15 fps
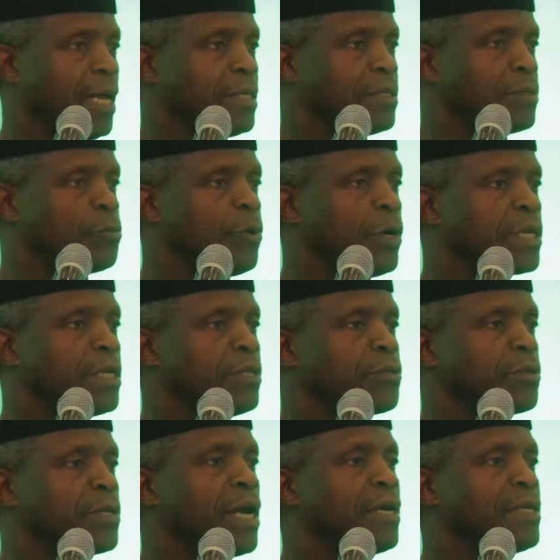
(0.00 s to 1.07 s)
and working
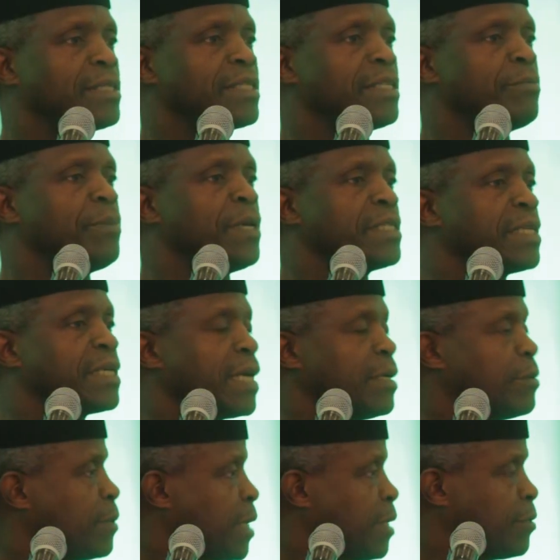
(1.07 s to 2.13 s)
to guarantee basic
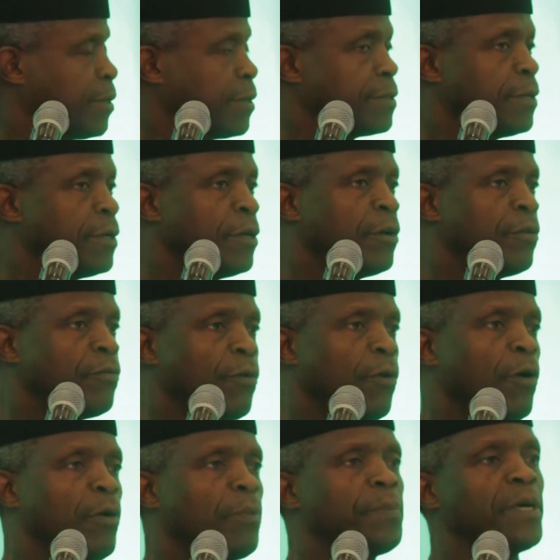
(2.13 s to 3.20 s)
education
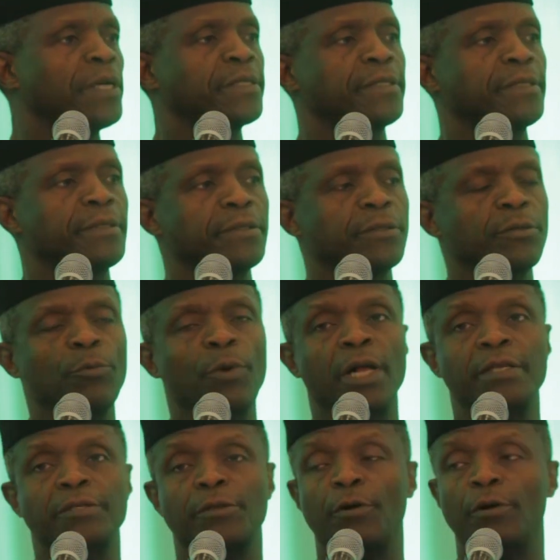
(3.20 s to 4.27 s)
for all persons,
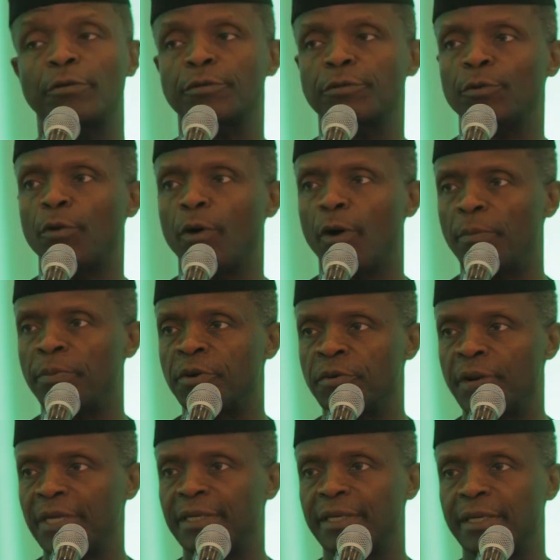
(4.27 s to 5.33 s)
whilst also
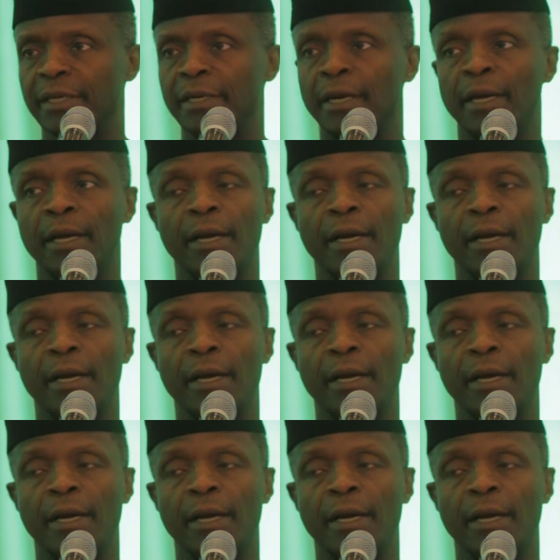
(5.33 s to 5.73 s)
upgrading